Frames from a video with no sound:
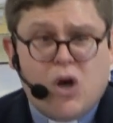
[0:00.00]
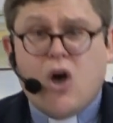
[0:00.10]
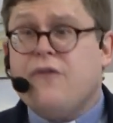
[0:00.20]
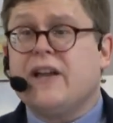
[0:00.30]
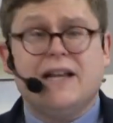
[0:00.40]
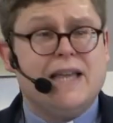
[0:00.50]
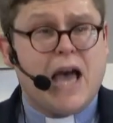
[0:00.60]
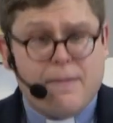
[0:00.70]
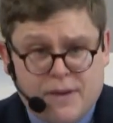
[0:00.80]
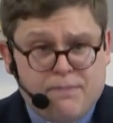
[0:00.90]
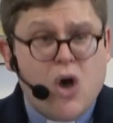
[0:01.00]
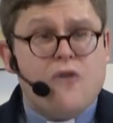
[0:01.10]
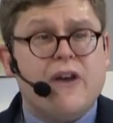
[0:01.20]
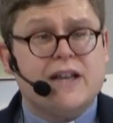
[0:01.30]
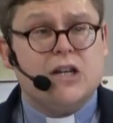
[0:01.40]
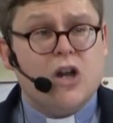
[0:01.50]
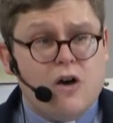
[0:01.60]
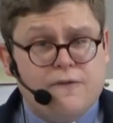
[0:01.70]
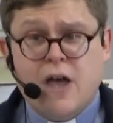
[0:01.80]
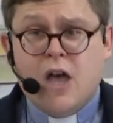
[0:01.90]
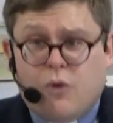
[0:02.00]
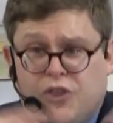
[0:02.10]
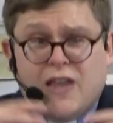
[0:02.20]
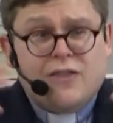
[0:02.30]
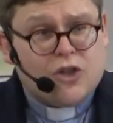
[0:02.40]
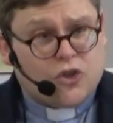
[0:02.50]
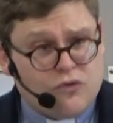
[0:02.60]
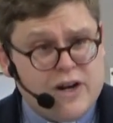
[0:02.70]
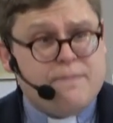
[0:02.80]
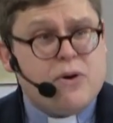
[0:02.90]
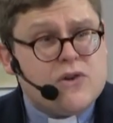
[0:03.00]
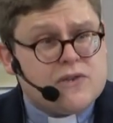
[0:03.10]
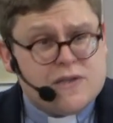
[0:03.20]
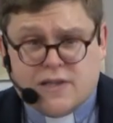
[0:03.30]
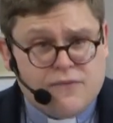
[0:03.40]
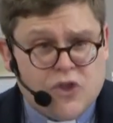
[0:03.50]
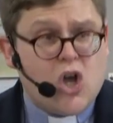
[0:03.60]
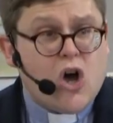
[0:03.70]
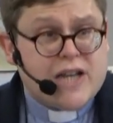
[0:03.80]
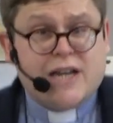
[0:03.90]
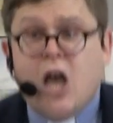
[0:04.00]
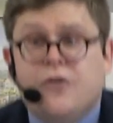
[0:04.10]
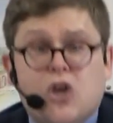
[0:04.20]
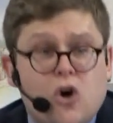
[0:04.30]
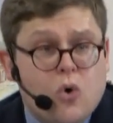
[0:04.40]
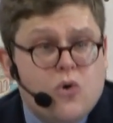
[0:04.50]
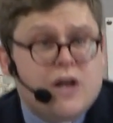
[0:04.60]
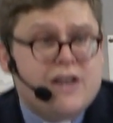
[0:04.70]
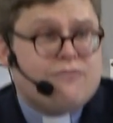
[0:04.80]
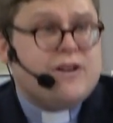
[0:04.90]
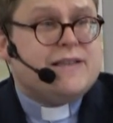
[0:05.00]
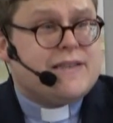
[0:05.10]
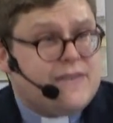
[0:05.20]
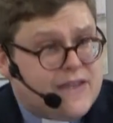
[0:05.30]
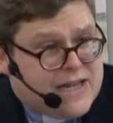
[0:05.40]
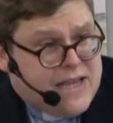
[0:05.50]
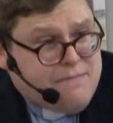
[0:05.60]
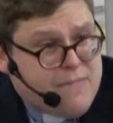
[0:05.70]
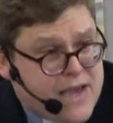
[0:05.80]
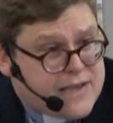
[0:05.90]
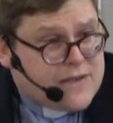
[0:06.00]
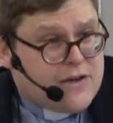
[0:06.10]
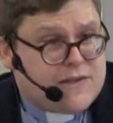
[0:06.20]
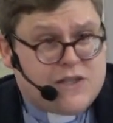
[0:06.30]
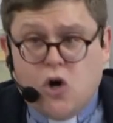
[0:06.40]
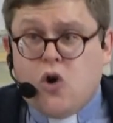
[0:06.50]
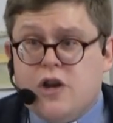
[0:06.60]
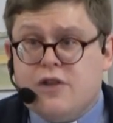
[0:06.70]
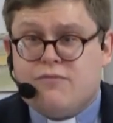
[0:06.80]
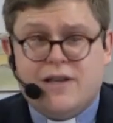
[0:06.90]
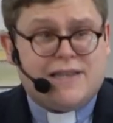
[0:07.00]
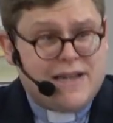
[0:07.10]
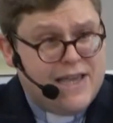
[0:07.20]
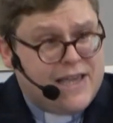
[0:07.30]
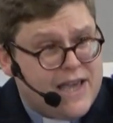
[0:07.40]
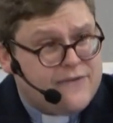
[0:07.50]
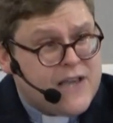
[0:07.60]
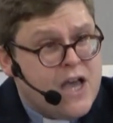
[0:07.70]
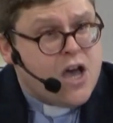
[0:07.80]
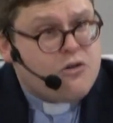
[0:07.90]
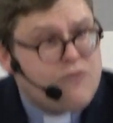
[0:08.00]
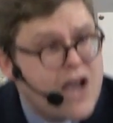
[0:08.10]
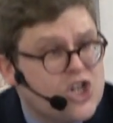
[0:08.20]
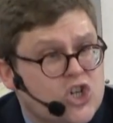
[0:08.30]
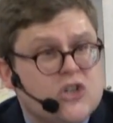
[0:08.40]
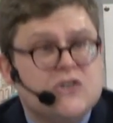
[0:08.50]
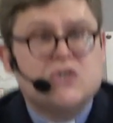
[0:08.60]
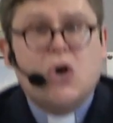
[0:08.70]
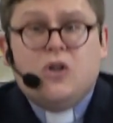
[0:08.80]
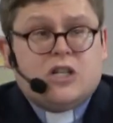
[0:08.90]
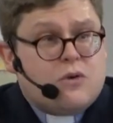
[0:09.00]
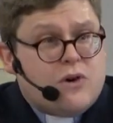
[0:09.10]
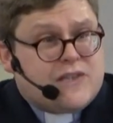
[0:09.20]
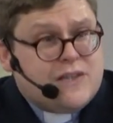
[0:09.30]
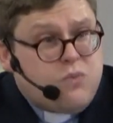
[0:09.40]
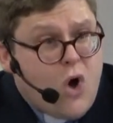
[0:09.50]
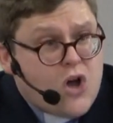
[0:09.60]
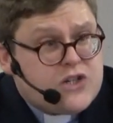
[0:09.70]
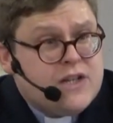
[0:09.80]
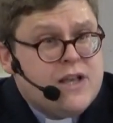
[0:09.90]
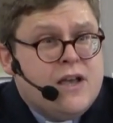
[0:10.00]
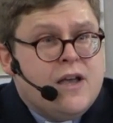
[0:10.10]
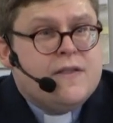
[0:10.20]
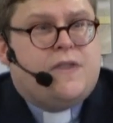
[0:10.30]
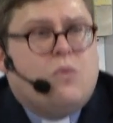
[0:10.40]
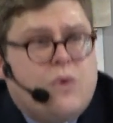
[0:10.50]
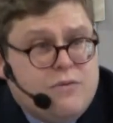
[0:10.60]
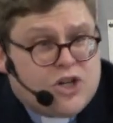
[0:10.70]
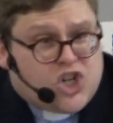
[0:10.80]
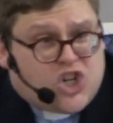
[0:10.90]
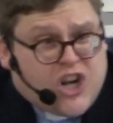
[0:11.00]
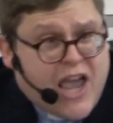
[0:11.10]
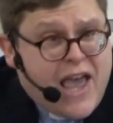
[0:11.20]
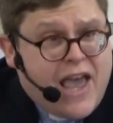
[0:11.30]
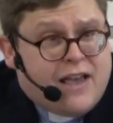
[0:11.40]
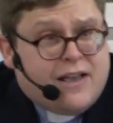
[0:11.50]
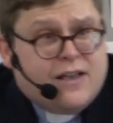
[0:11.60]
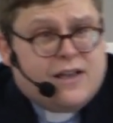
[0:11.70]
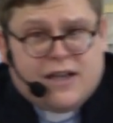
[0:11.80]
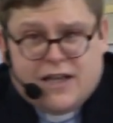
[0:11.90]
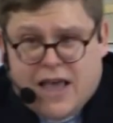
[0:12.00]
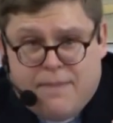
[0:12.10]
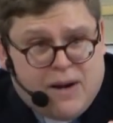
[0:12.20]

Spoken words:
perfectly happy, perfect love within the three persons of the Godhead. The only reason that he makes us, the only reason he gives a rational soul to us is what? That we would share in that